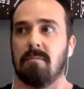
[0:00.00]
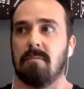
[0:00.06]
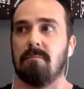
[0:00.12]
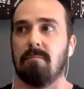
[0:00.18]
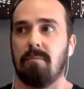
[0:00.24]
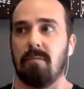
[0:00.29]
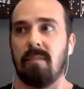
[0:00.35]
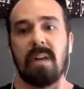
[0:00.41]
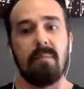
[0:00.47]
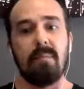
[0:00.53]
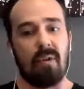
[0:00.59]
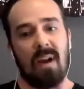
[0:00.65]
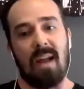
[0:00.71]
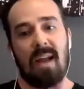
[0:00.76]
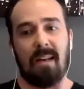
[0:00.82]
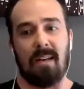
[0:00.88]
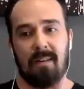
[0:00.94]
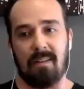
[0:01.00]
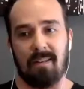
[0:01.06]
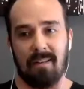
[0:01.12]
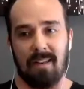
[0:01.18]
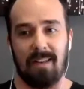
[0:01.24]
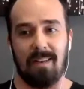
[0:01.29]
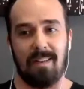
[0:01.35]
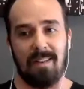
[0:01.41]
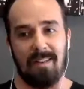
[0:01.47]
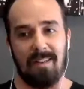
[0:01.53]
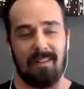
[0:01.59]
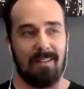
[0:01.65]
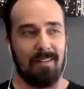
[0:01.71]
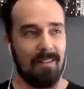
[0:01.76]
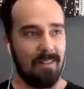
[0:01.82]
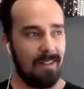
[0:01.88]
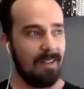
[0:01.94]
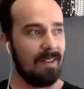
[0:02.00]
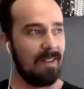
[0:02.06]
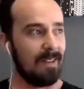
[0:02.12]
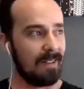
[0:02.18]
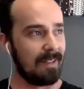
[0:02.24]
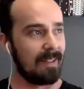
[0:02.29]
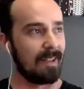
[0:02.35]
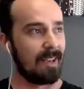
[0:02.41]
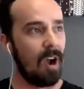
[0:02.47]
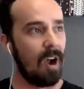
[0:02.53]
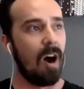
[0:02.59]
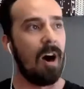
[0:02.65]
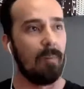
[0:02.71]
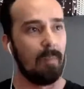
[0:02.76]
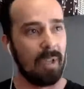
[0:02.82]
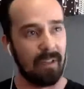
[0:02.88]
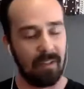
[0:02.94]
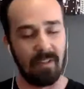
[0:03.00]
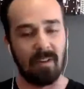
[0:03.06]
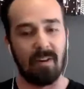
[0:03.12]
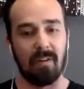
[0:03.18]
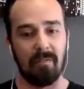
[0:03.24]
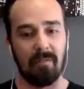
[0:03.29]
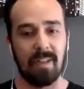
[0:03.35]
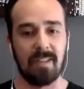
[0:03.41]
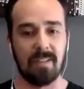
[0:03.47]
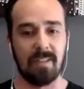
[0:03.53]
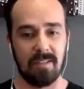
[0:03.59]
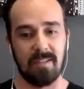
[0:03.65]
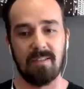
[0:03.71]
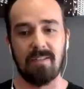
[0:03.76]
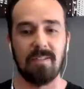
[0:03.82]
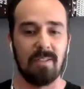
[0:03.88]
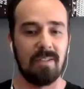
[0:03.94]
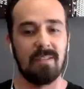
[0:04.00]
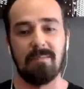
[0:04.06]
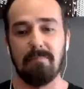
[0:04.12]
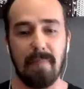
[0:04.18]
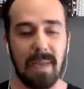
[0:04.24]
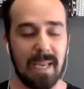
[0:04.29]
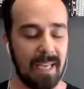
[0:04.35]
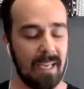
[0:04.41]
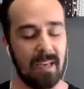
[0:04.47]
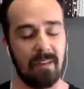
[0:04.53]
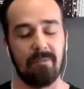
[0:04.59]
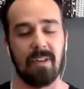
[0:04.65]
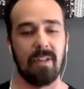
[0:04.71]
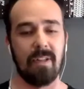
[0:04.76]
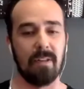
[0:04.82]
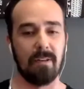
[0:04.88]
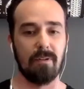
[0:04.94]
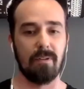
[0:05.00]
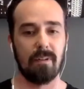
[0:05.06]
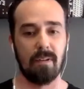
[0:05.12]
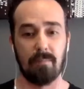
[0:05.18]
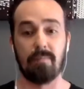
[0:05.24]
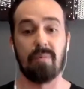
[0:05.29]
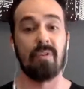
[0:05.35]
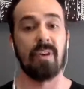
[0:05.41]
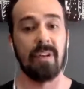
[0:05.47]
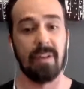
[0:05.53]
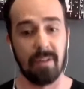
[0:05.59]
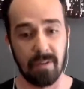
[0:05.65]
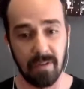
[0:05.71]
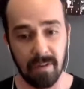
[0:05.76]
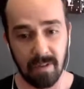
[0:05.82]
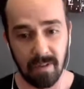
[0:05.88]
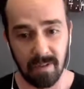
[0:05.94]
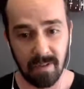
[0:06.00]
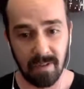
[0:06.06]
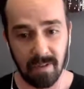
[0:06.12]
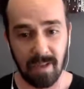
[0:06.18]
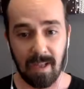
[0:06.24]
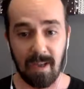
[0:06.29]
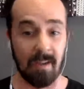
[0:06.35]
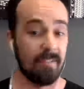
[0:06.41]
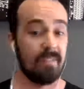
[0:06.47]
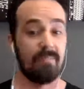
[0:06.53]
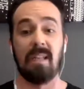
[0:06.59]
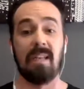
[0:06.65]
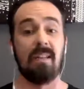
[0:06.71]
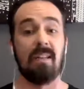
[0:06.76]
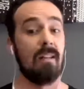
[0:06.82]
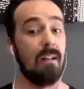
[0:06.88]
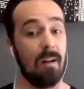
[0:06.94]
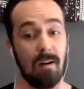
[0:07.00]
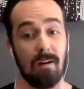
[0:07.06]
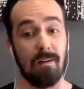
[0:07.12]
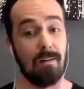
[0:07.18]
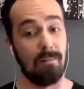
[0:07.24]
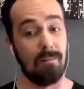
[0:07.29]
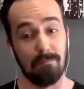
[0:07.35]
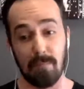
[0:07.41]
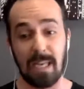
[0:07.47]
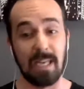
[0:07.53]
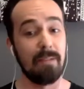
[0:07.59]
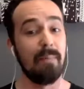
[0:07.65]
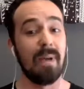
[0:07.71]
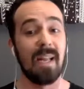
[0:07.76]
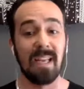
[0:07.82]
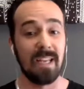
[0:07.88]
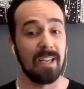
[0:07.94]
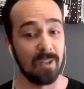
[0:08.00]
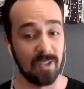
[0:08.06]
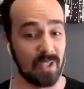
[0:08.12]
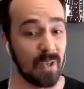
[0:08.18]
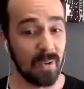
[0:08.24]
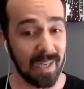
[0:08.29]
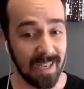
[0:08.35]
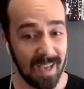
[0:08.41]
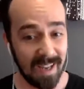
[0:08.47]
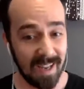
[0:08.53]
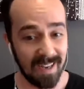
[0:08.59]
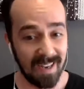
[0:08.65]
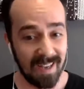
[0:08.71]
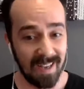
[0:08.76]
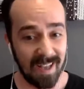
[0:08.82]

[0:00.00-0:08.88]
rebrand in the common thought of it is, it's making everything look prettier. And I've spent many years doing that.